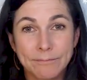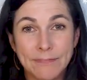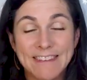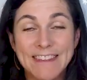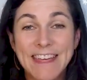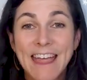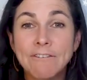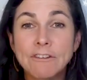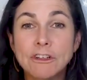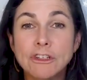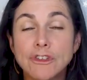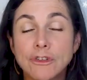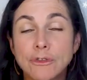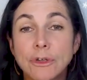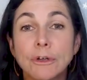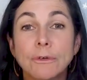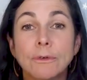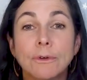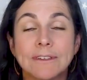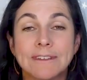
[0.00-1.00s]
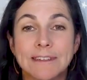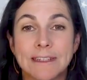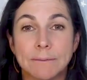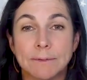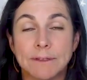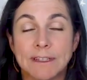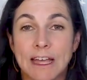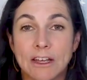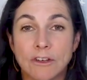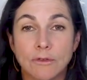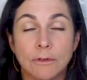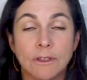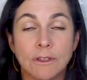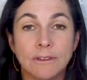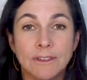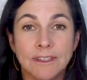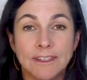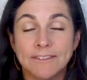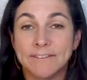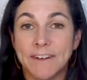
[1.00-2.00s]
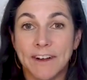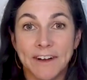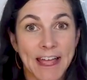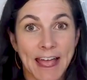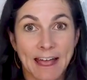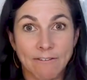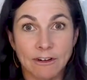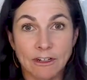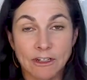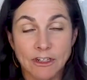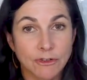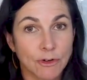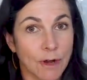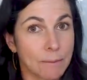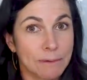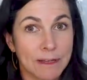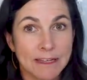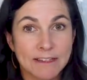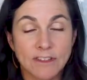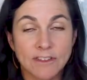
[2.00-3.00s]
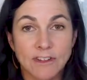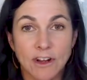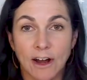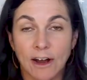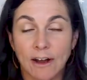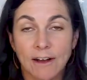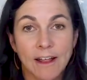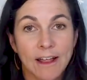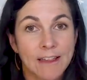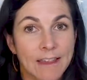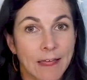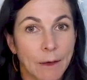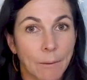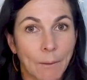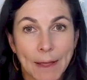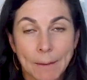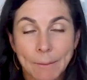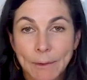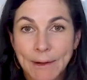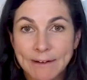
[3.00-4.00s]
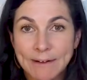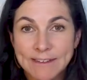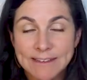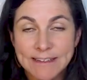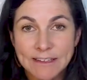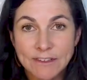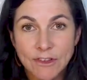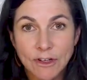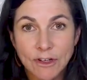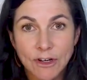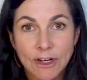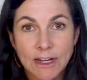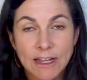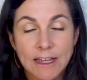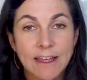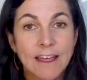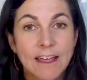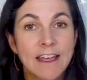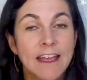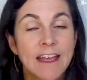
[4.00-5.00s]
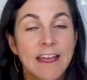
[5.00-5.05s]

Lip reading: The average 2-year-old sleep schedule, very average, great place to start. They wake up around 6:30.